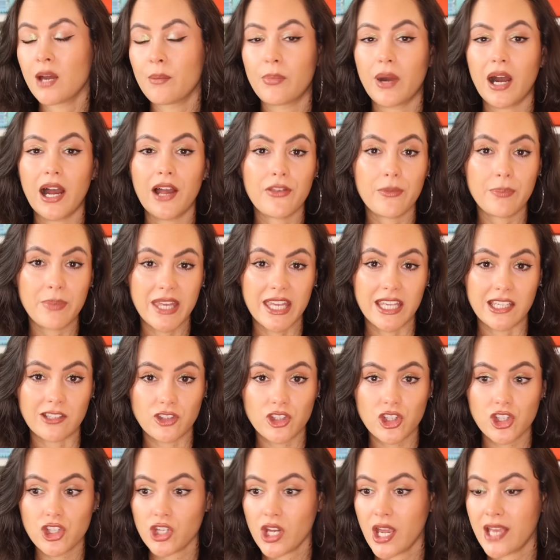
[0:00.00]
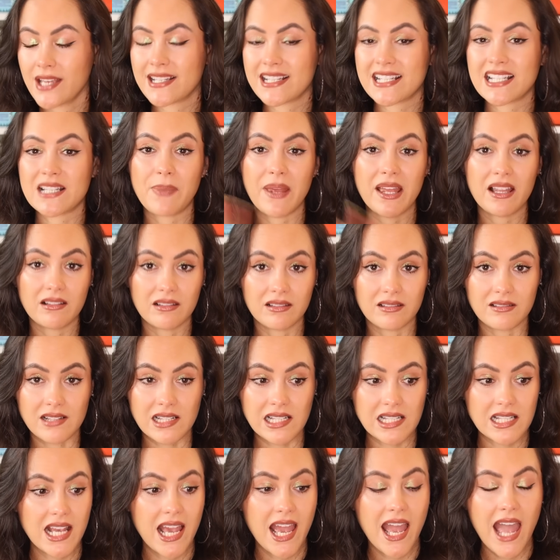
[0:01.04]
by the beach,
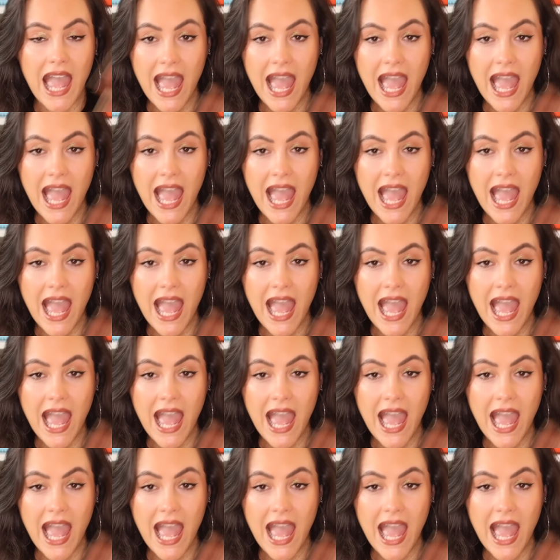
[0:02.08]
spills,